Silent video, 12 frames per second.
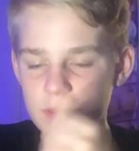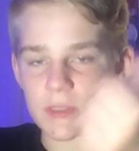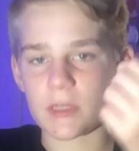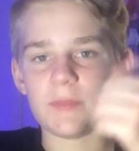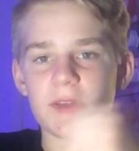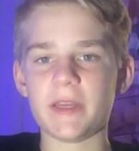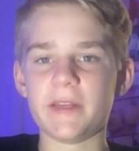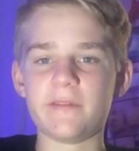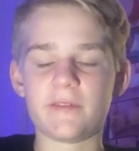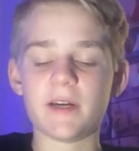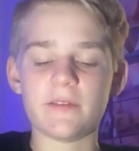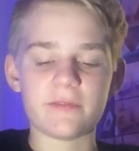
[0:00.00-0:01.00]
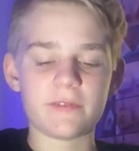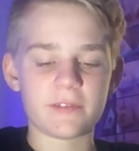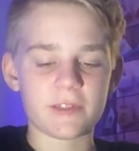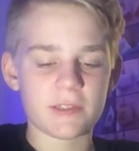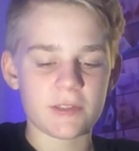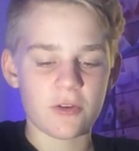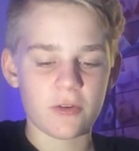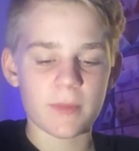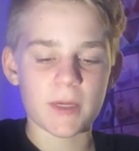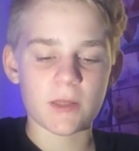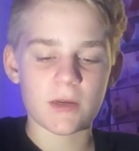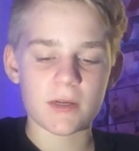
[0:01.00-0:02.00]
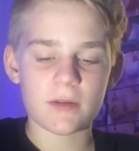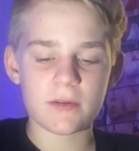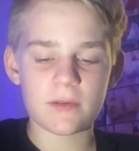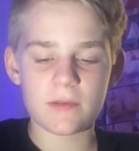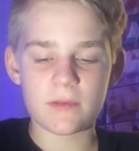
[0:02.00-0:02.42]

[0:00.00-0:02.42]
It's going to be 85 because knowing my luck.